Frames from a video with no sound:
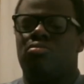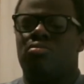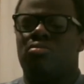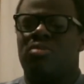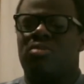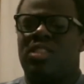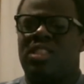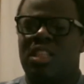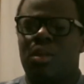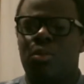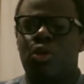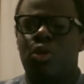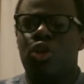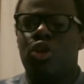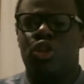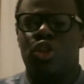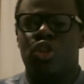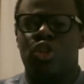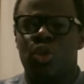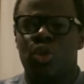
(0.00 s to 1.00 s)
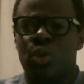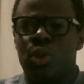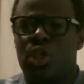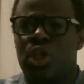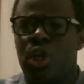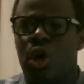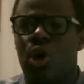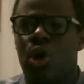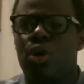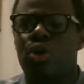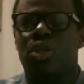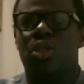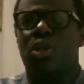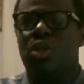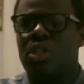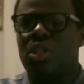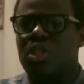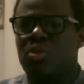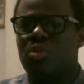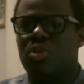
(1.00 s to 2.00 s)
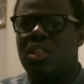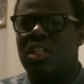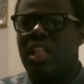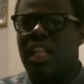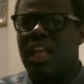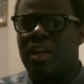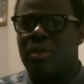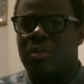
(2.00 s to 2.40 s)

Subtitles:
similar to Dukyo, you know, he's really like